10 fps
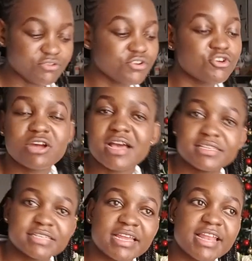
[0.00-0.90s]
know, guys,
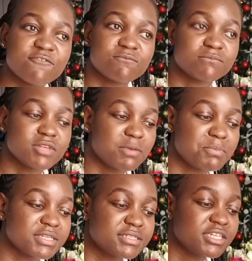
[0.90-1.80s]
I love the
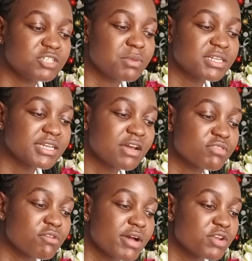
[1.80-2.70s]
Prestige, but now
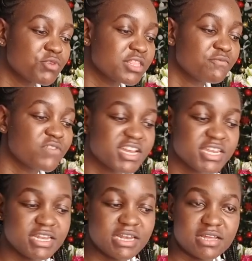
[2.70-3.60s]
the one with
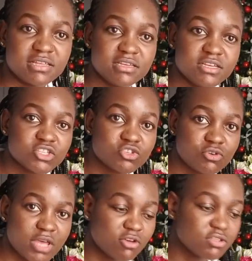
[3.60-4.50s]
vanilla. So
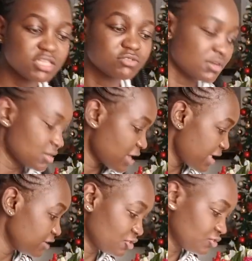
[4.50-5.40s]
I got this one. I
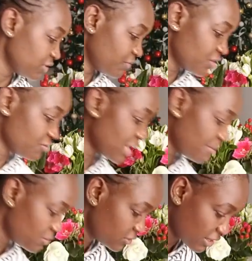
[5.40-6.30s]
don't even know the
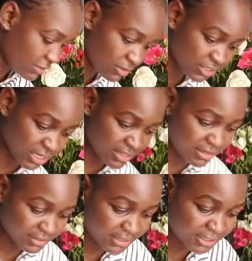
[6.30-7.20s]
amount. I will check the
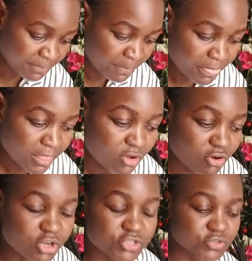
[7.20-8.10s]
receipt.
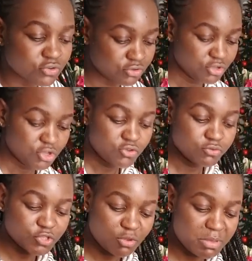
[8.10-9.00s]
Also, you
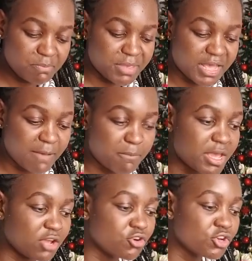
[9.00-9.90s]
saw me pick up
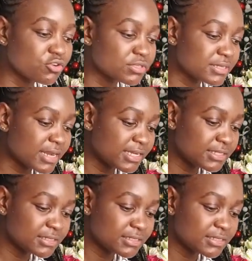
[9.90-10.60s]
my onions, right?